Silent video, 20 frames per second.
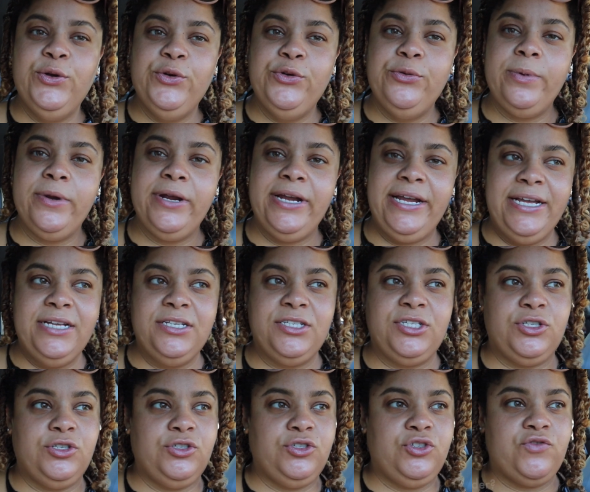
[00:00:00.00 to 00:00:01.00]

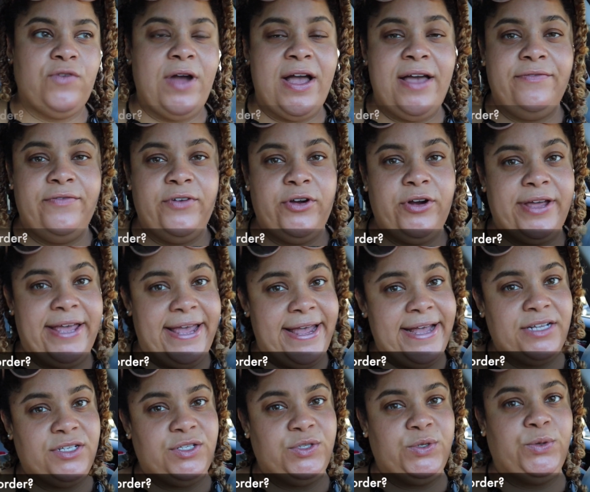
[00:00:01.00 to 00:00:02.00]
UberEATS driver
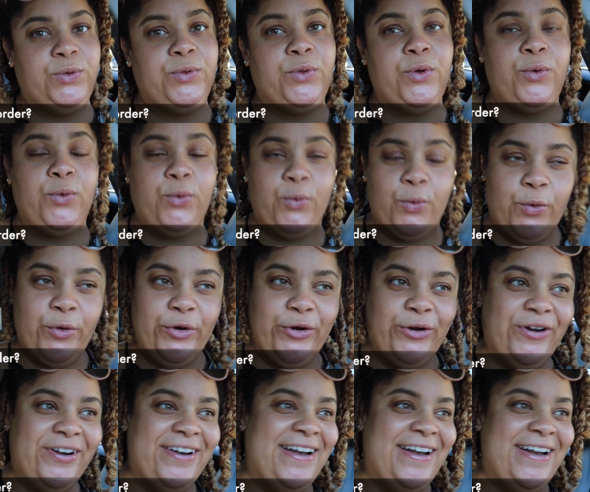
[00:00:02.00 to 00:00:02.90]
cancel the order?